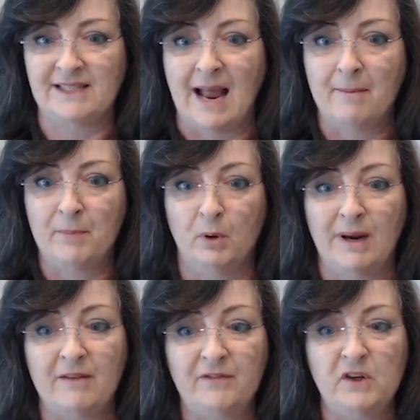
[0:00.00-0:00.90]
For
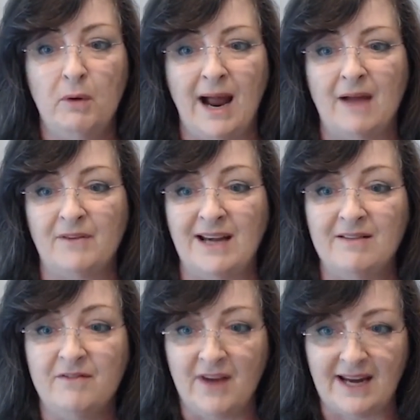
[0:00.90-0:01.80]
example, if you have an
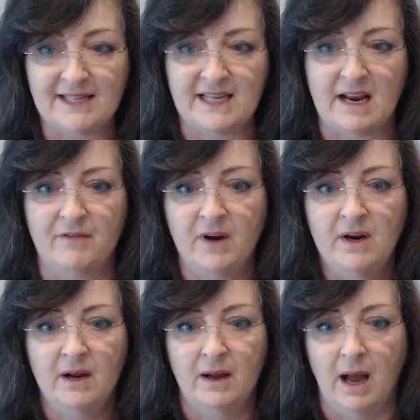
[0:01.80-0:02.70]
invasive
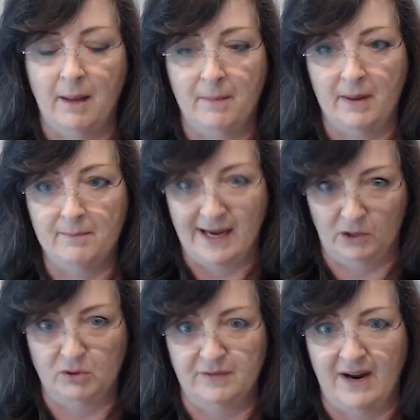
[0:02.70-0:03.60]

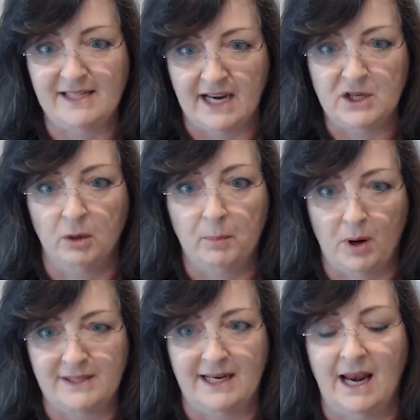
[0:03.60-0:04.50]
medical device in your
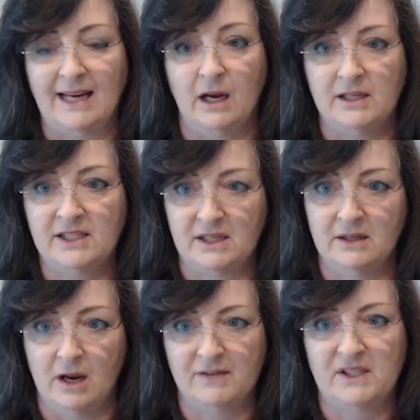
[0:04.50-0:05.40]
body, like a
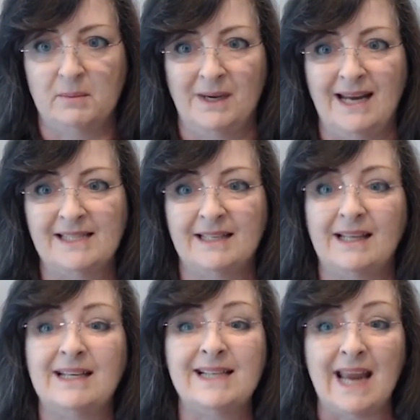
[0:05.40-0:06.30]
nerve stimulator
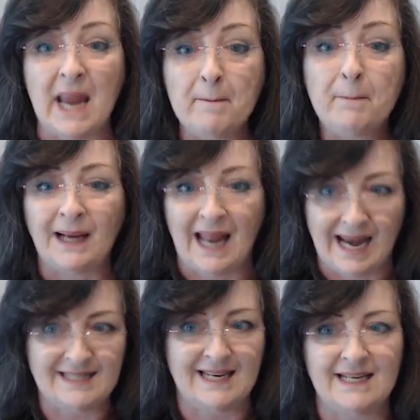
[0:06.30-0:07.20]
that is
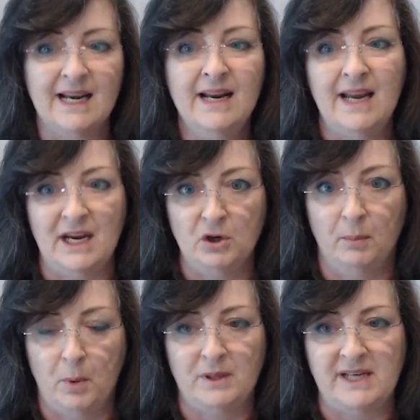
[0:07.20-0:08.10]
implanted in
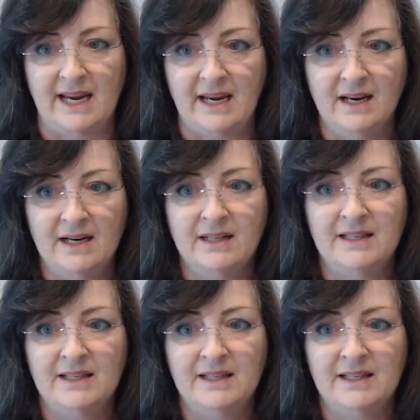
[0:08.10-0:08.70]
your body,